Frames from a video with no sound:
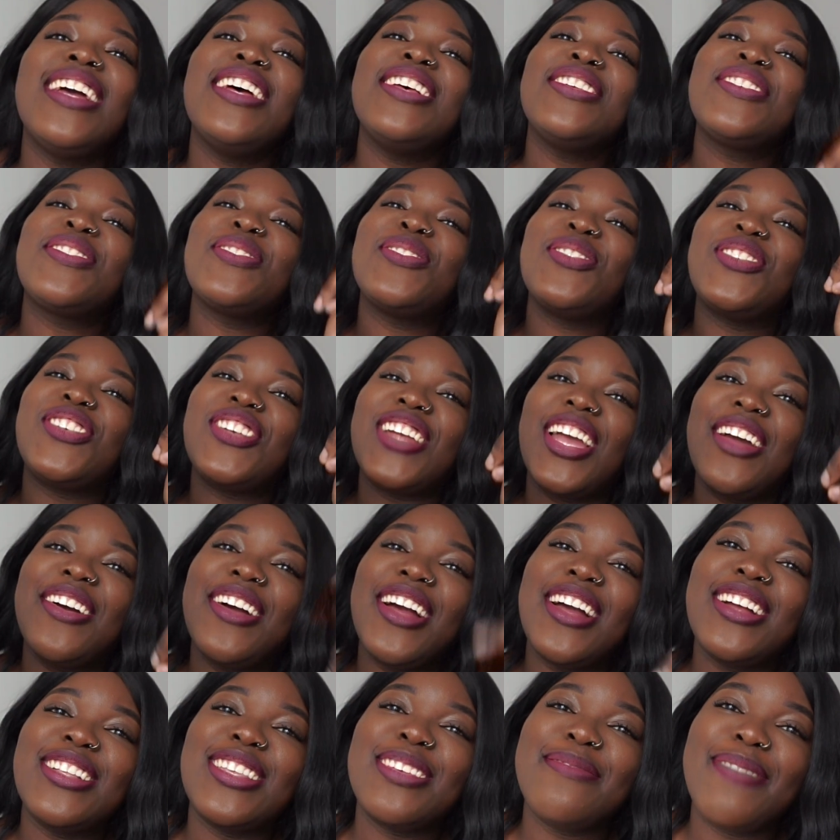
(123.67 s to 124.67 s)
So shout
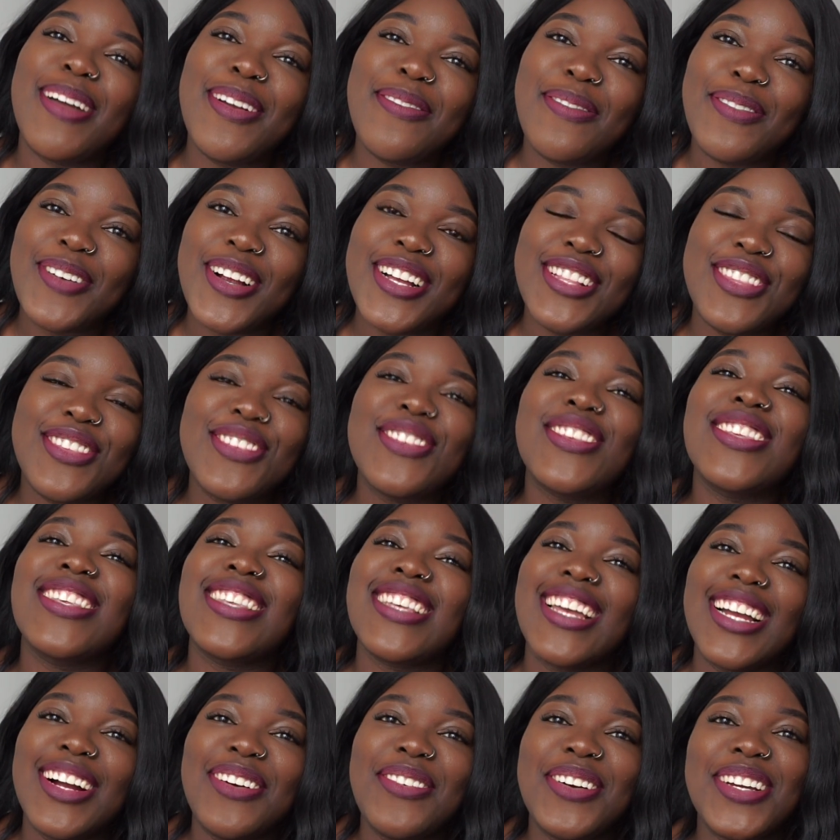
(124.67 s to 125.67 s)
out to my friends who
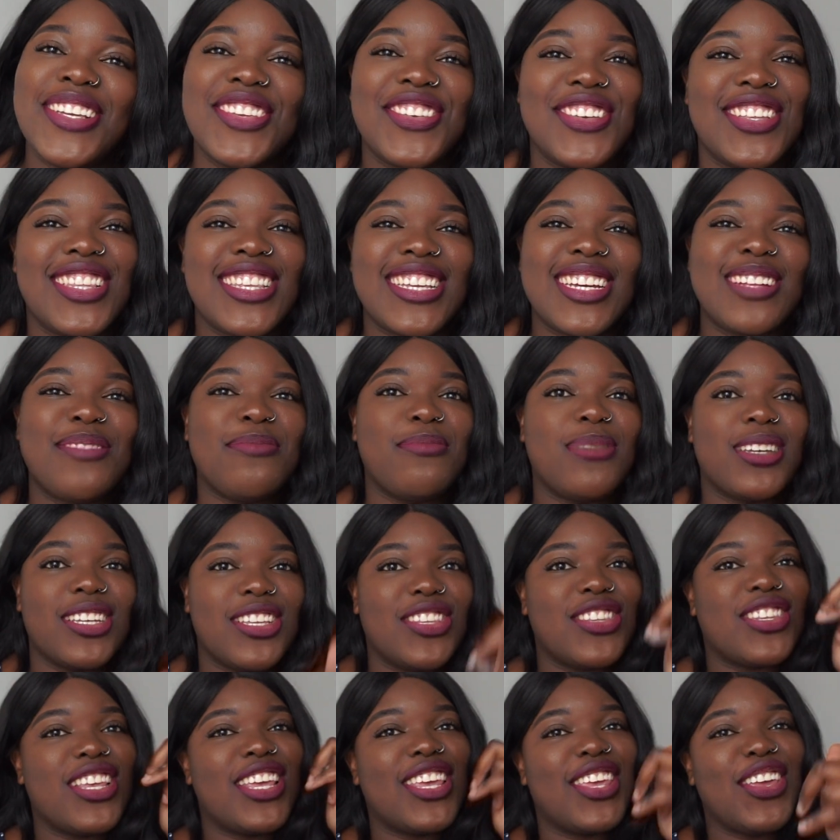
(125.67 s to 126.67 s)
sent questions in
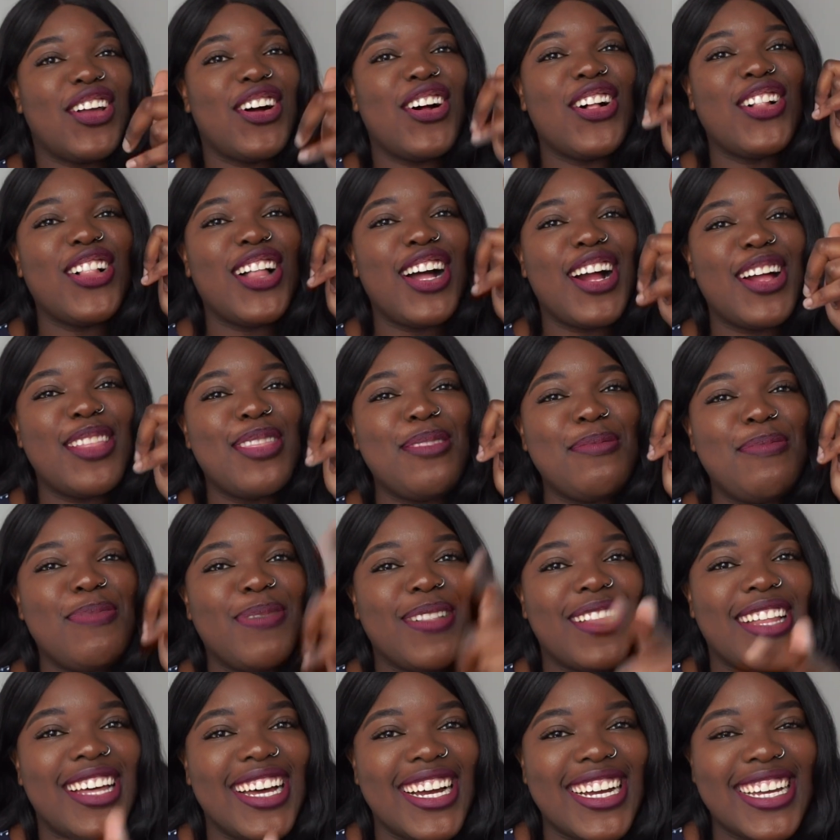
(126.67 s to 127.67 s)
because y'all are the
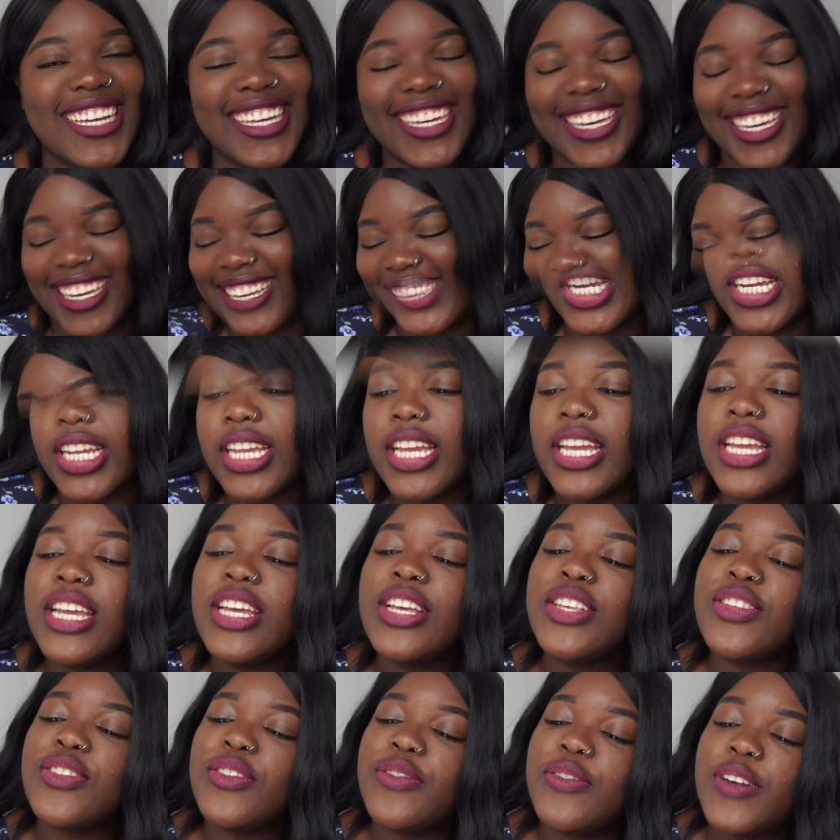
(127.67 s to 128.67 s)
plug.
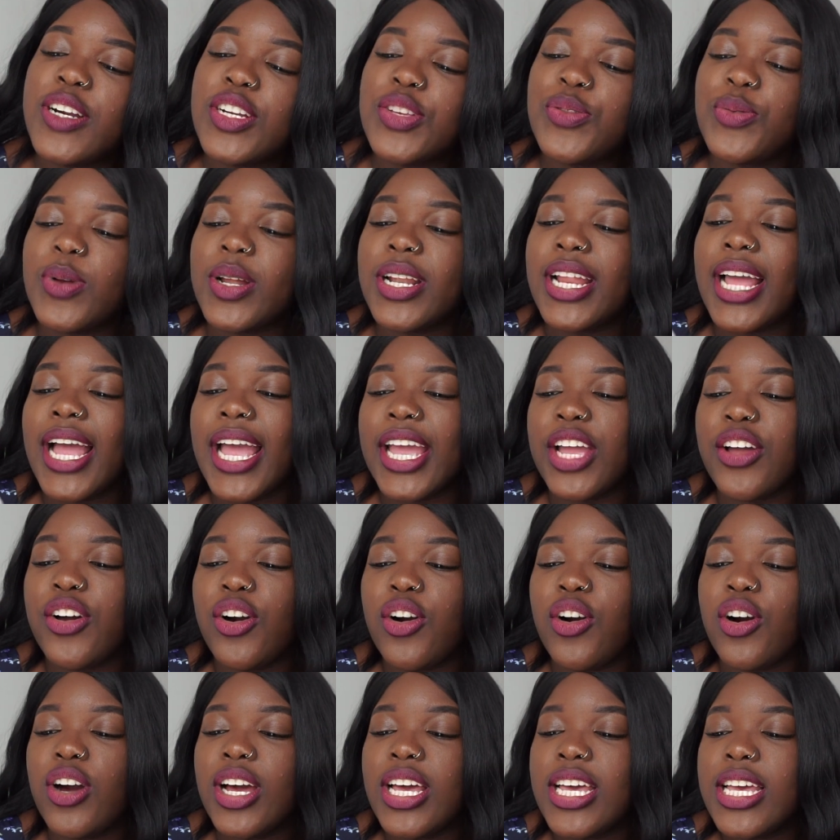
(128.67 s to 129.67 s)
so first one I
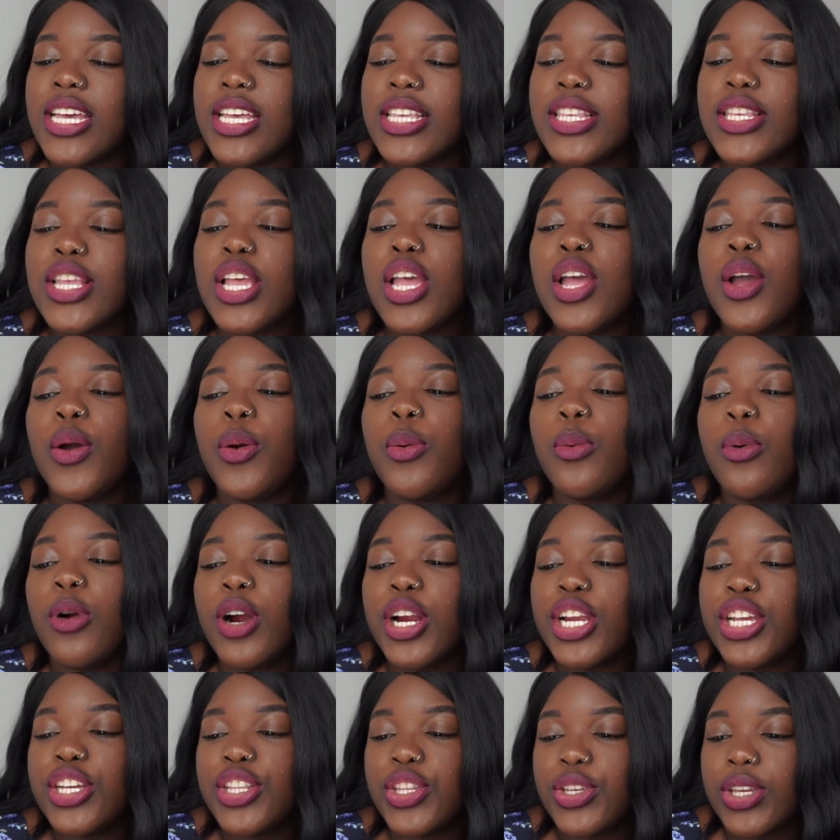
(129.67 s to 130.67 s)
got is, what are
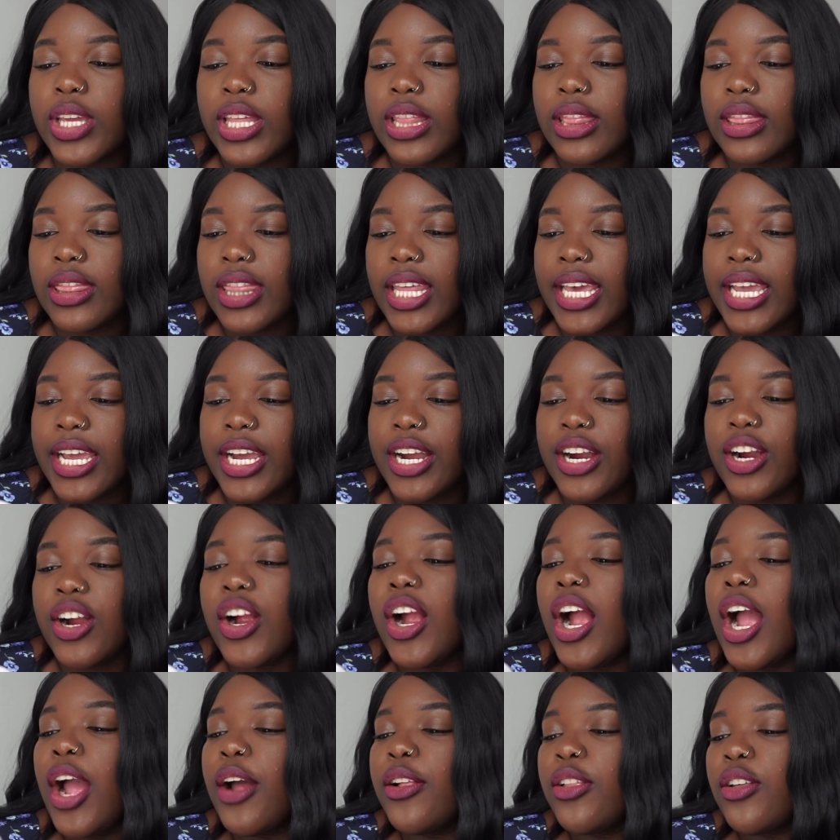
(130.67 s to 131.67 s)
you doing there?
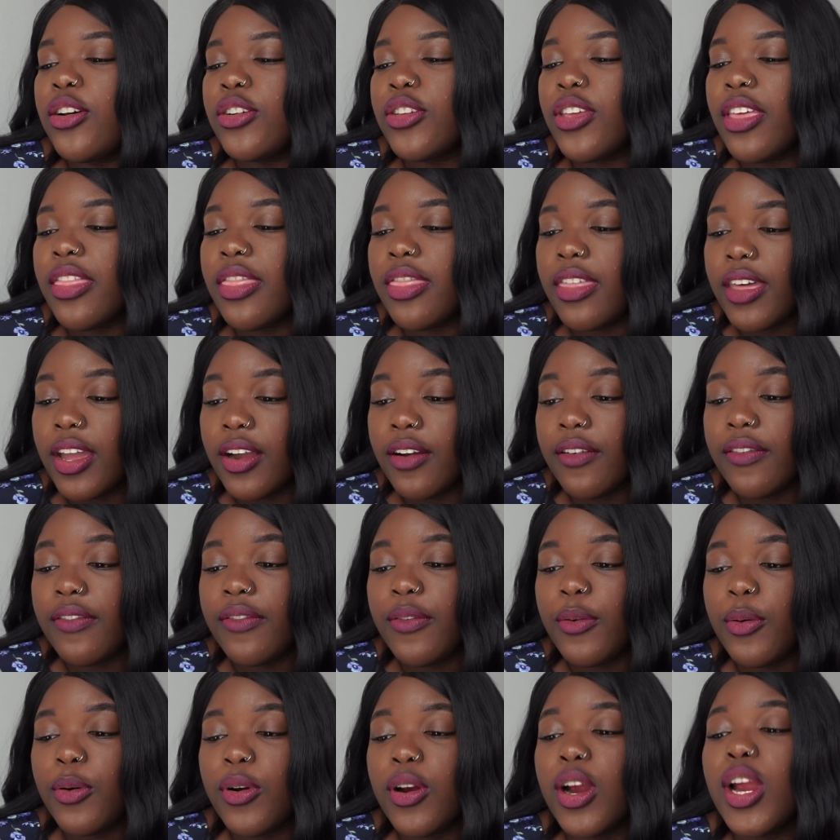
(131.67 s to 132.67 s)
How long you there
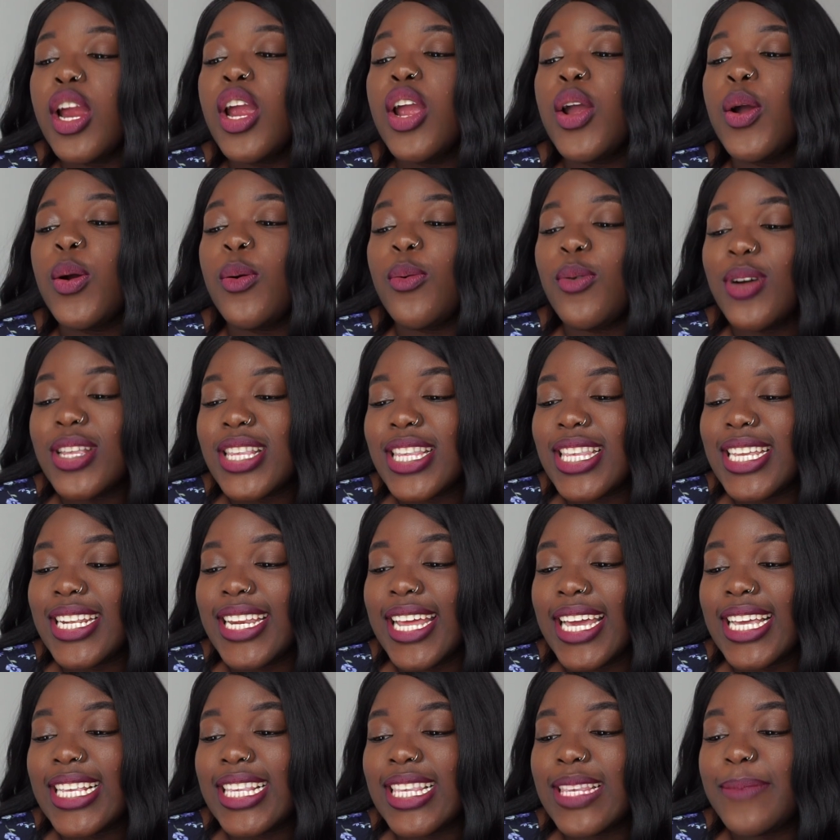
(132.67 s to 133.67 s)
for? What's the
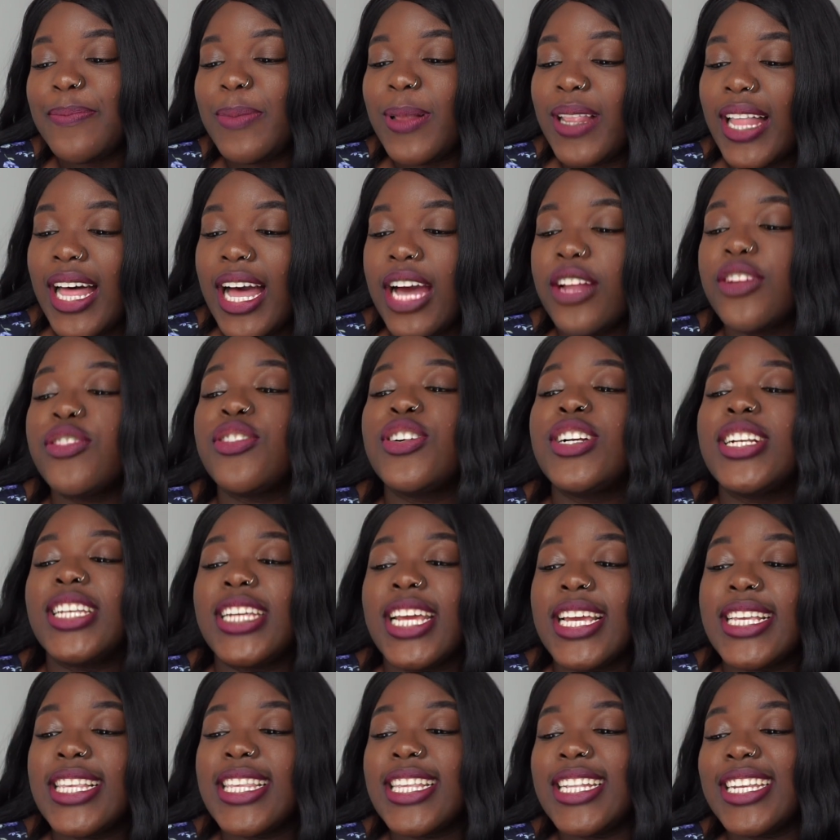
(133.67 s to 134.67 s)
next plan or
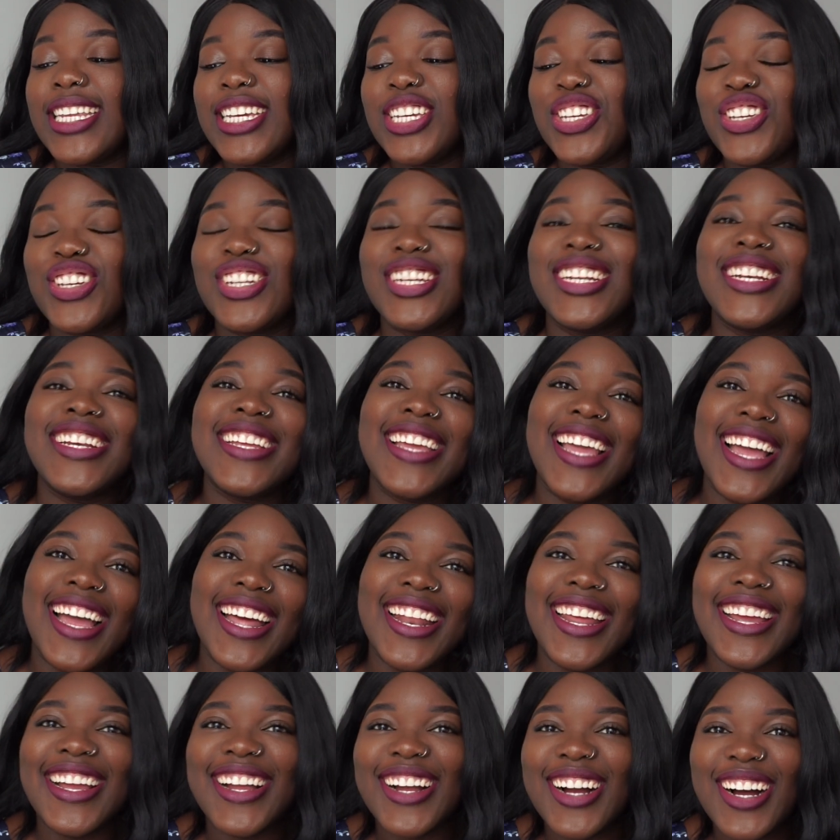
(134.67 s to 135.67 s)
destination and can
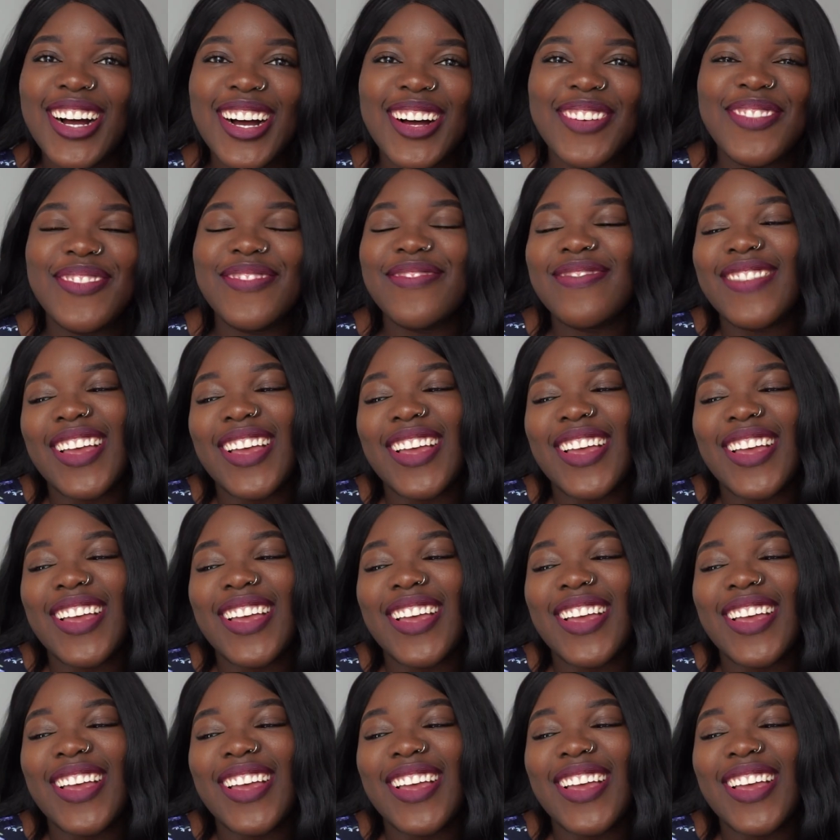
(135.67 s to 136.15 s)
I come?